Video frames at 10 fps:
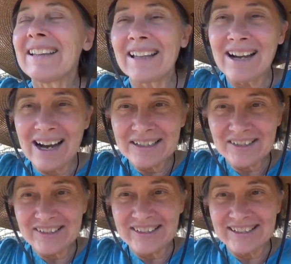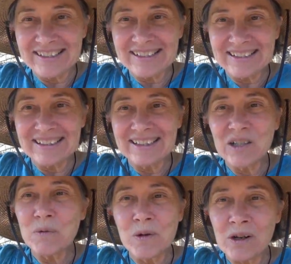the consciousness
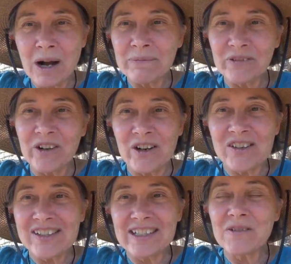will come first